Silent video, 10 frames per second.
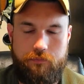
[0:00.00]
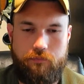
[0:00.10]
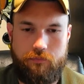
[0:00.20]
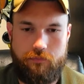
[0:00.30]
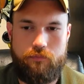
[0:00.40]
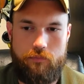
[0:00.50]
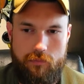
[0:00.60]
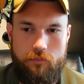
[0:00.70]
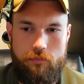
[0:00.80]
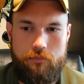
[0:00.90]

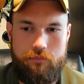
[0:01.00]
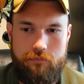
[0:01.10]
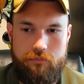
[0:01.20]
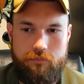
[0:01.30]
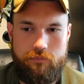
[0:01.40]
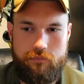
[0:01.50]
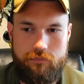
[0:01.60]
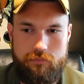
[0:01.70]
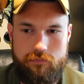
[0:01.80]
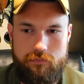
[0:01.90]

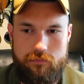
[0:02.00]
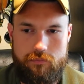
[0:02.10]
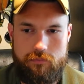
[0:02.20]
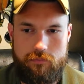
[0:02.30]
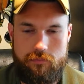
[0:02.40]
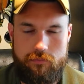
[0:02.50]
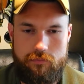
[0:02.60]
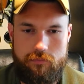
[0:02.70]
[no speech]